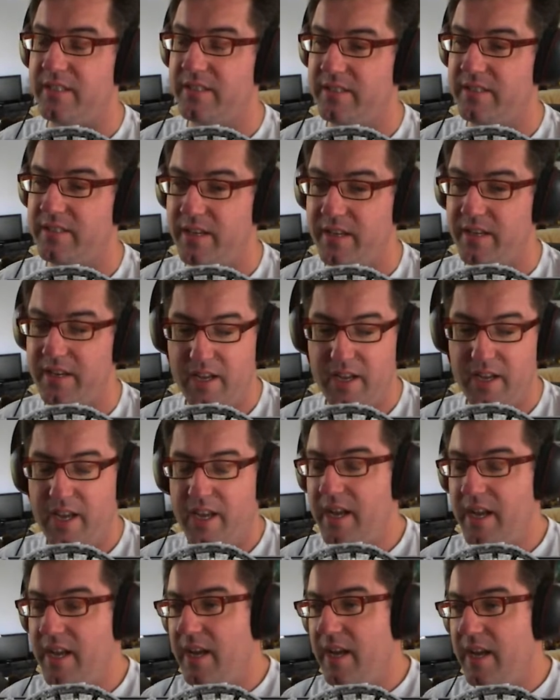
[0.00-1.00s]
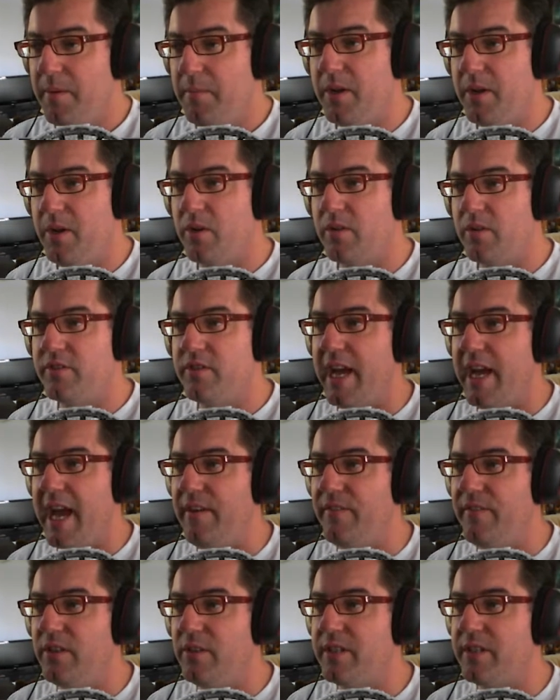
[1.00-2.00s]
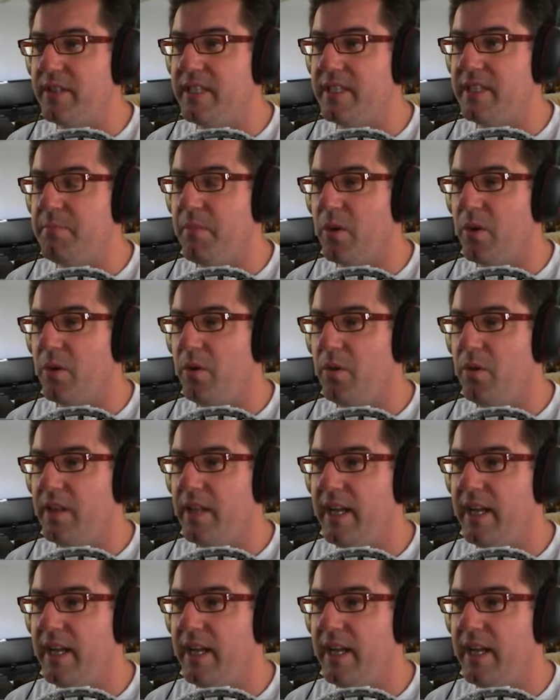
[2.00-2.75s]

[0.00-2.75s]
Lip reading: So, but look, to have a look at this model,